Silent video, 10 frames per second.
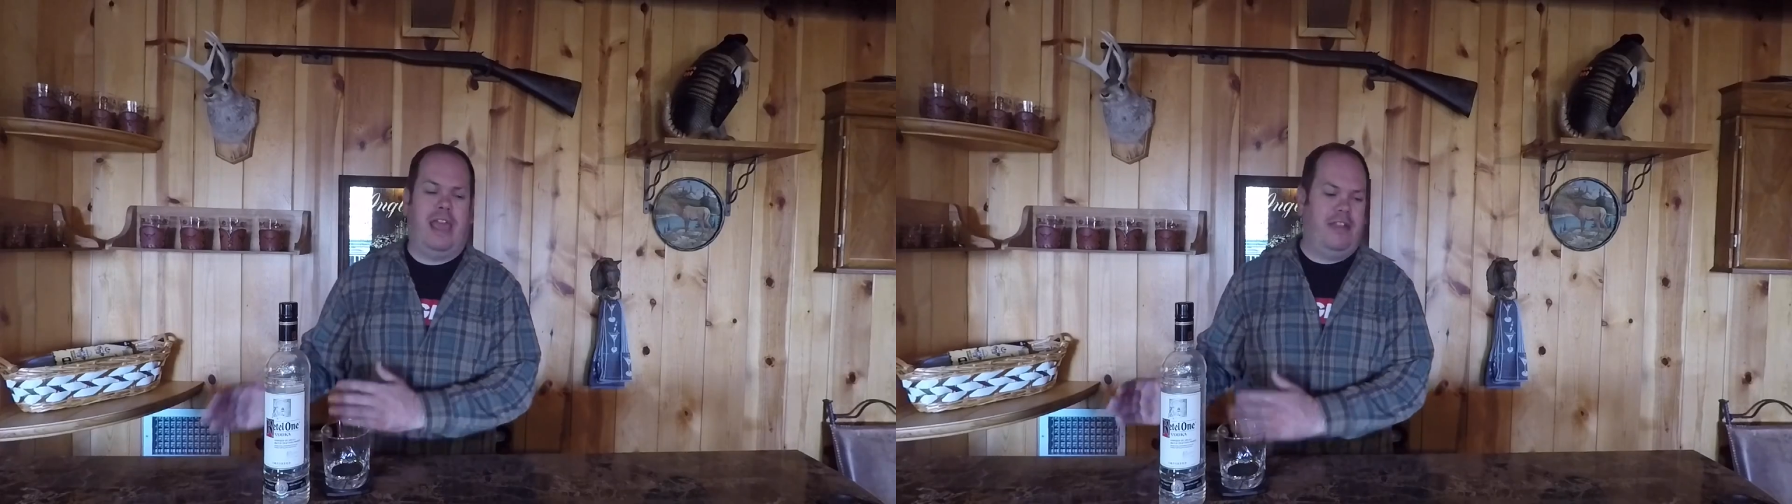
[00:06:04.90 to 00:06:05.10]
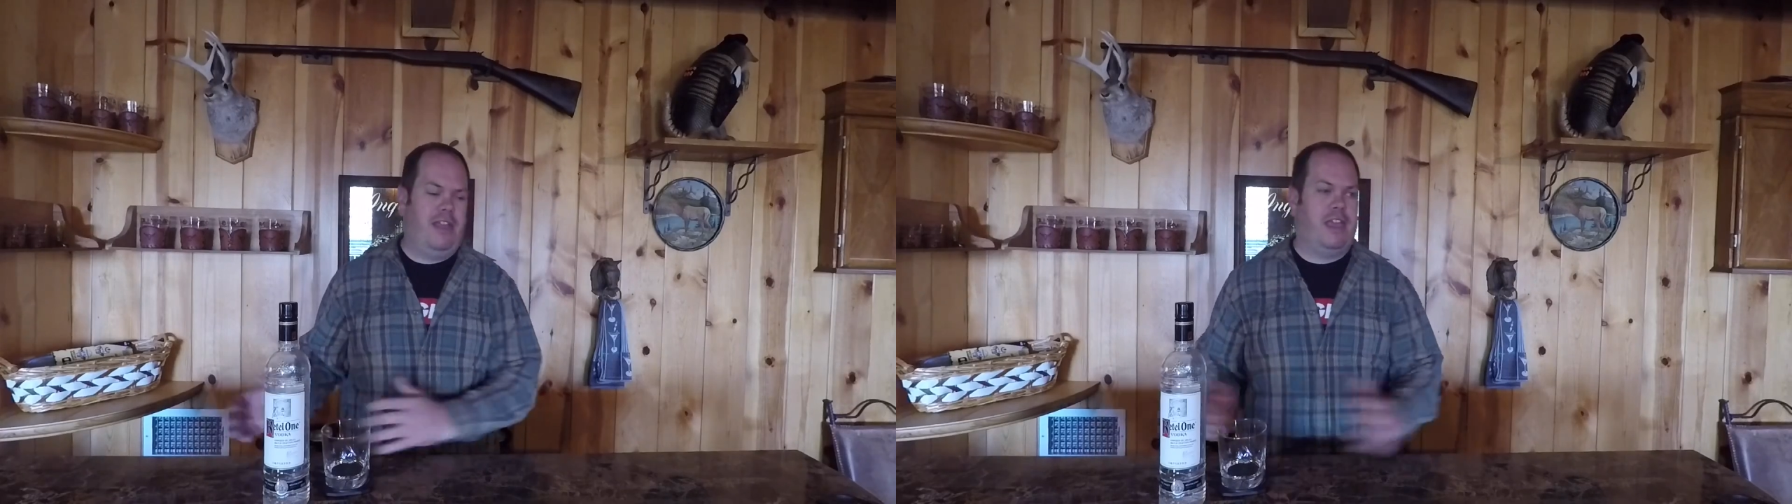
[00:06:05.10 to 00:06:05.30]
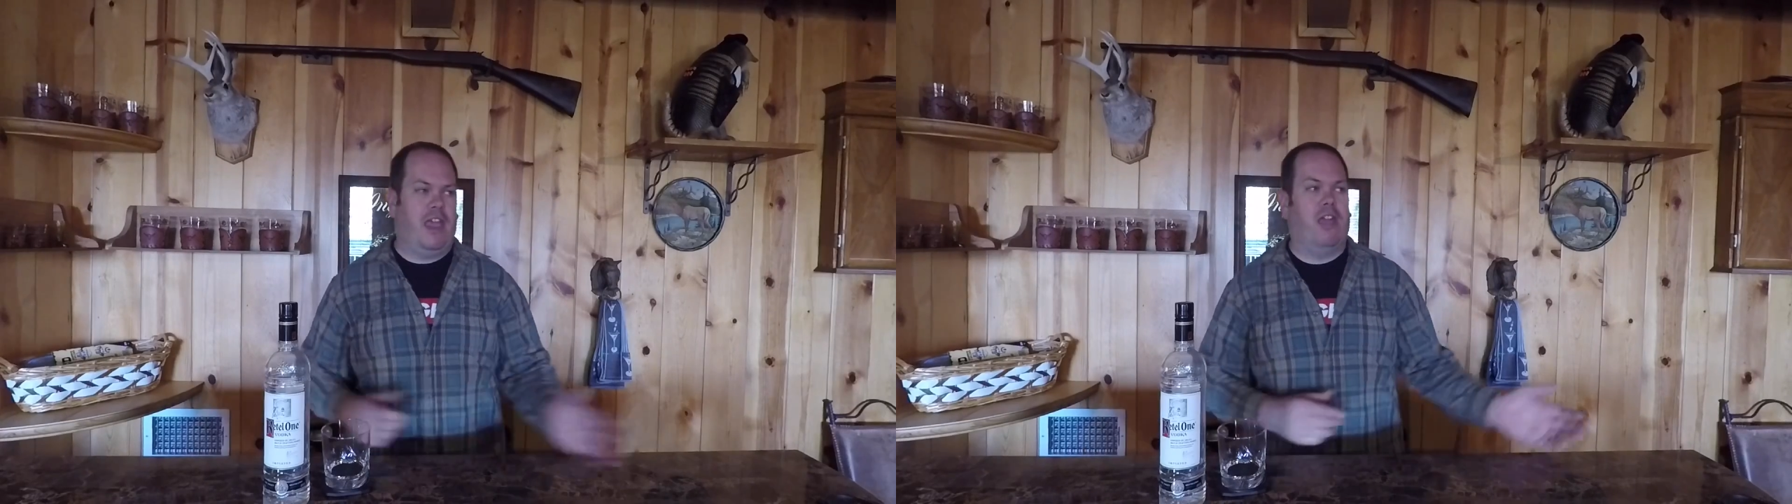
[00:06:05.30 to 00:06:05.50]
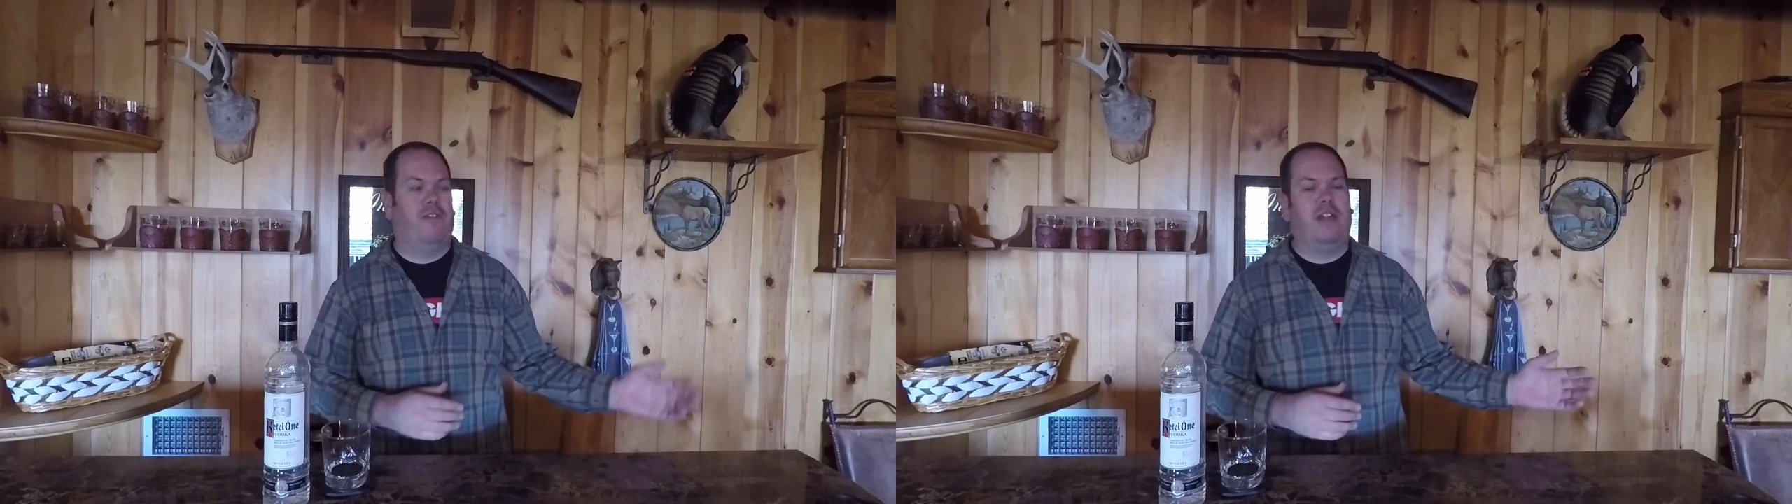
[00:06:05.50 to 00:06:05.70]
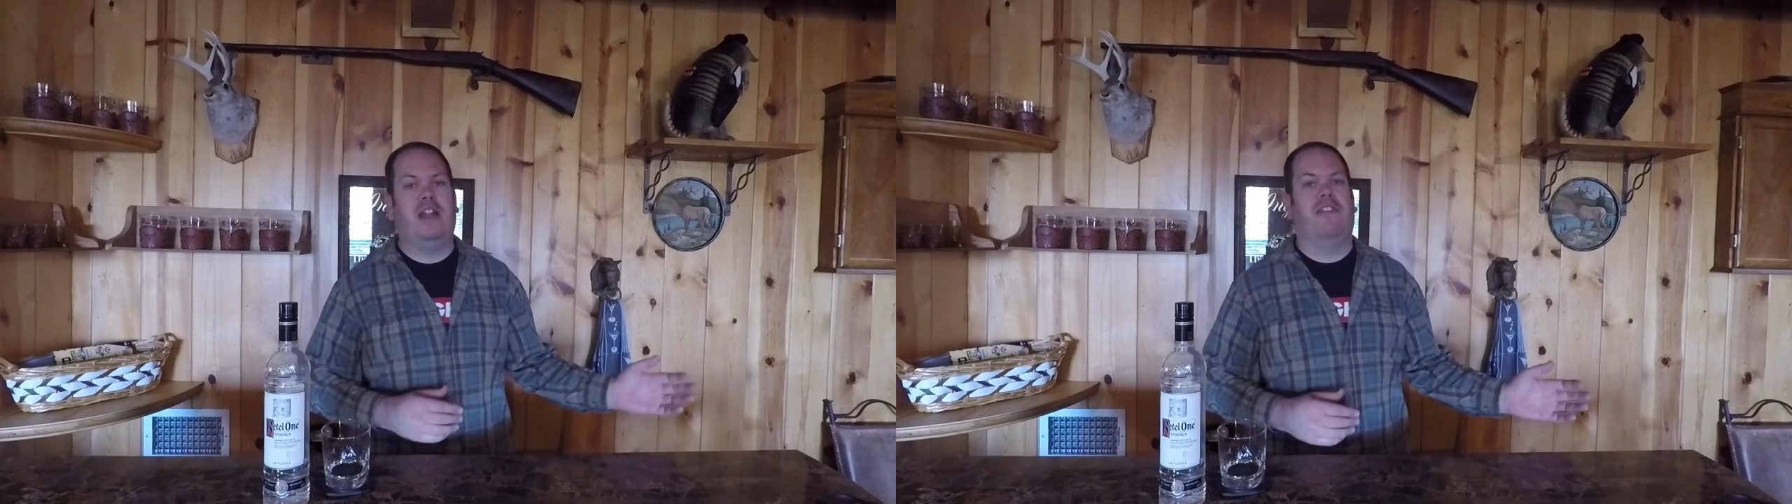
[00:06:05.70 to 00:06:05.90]
take care of
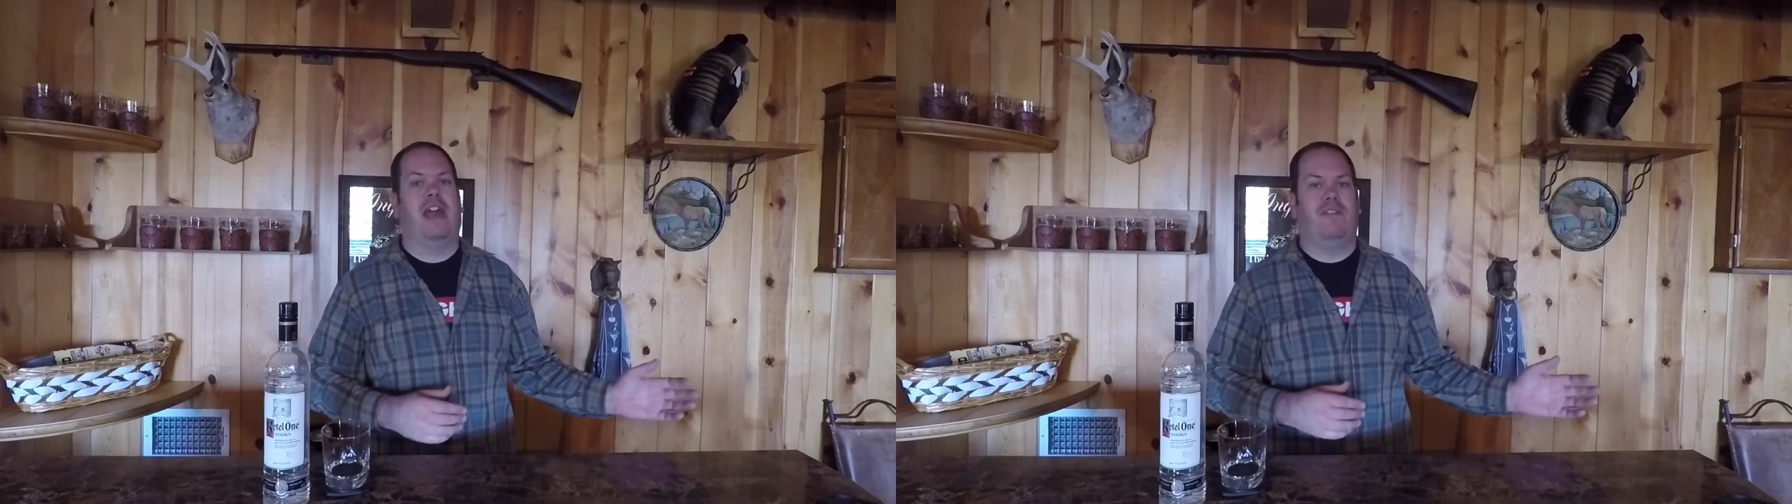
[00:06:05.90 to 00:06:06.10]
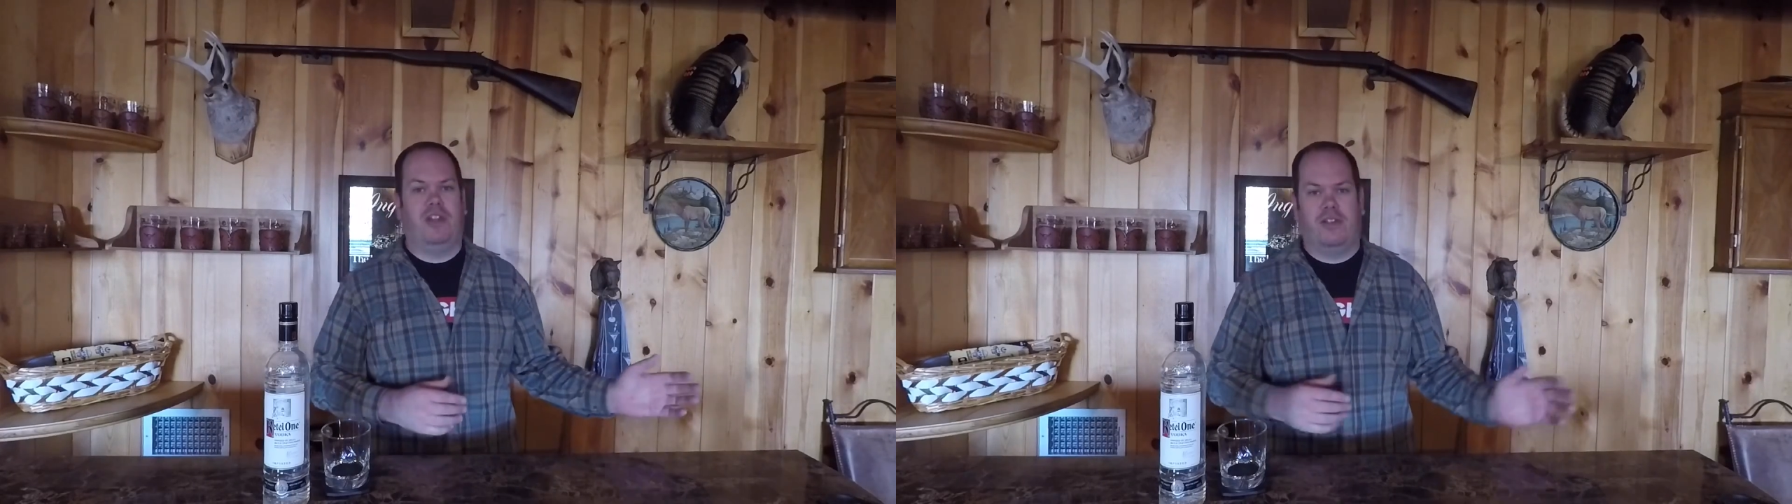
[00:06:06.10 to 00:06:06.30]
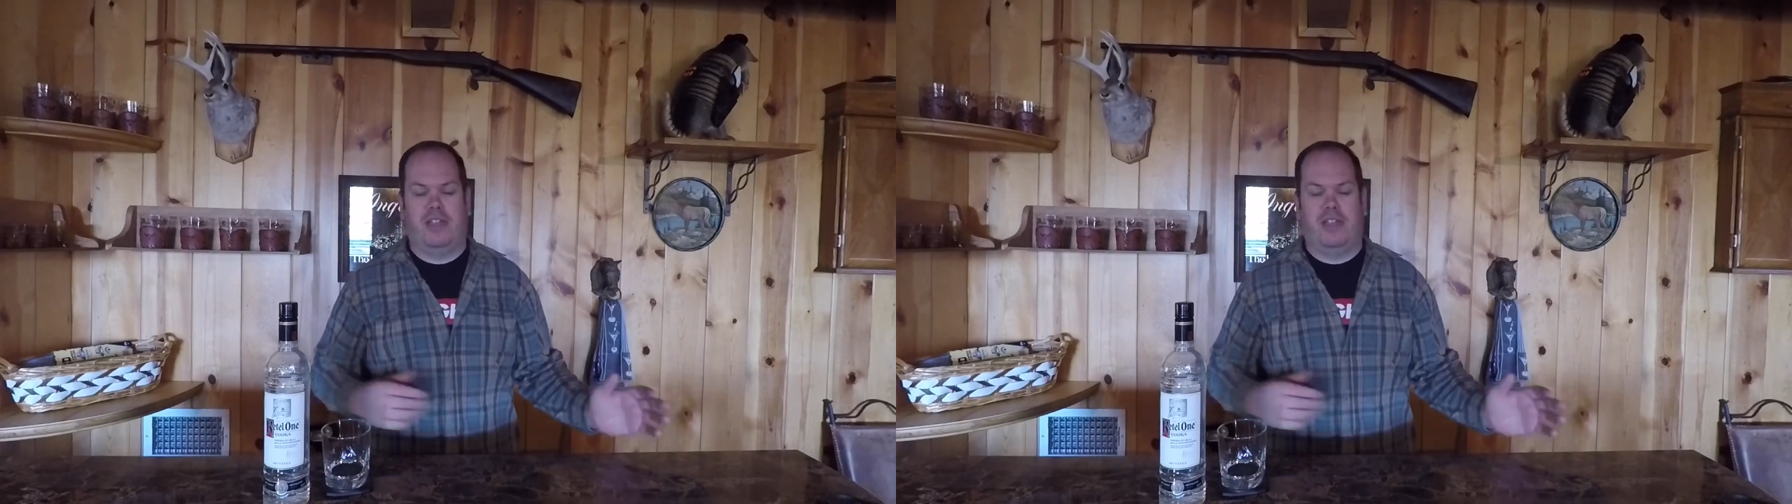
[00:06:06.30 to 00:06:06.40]
any of that if you don't